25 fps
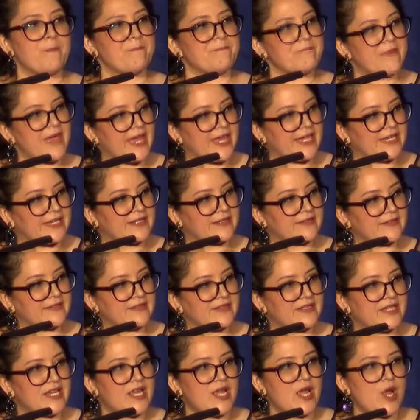men,
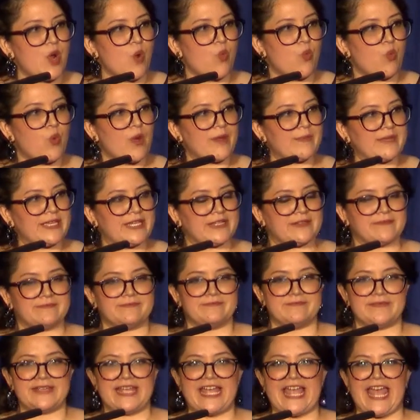women,
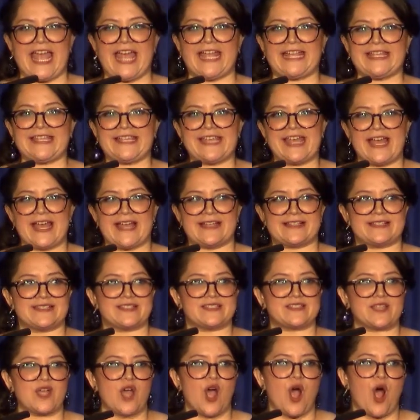and yes,
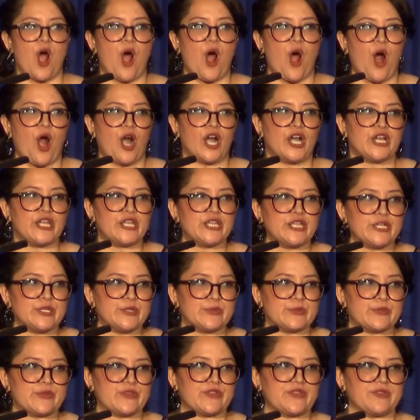our
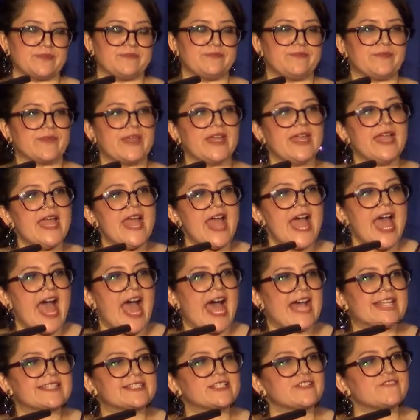youth
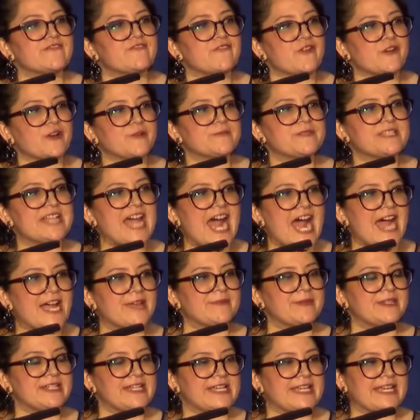has affirmed
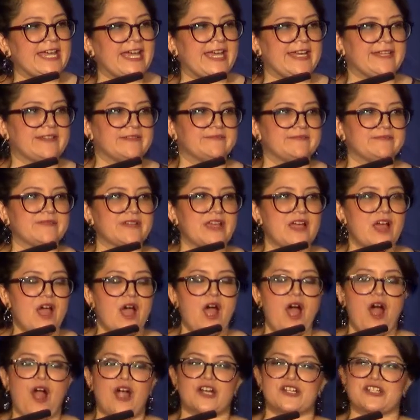time and again,
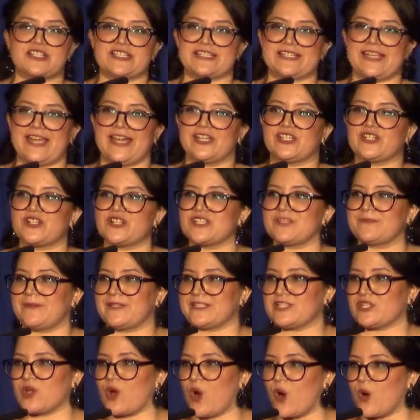our standards
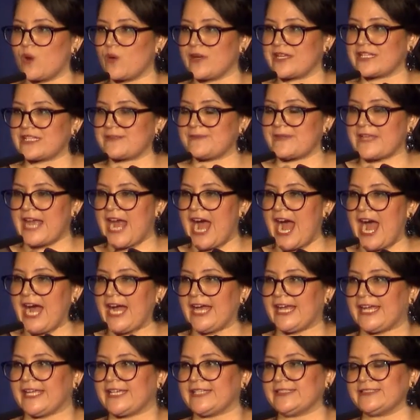must always be
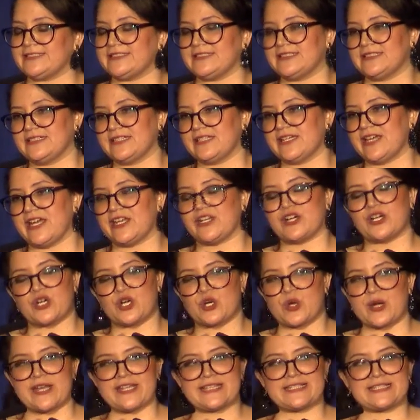high and our
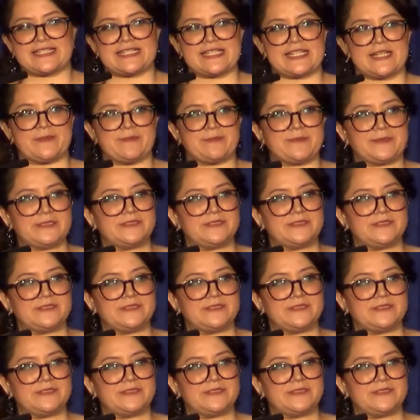grace deep.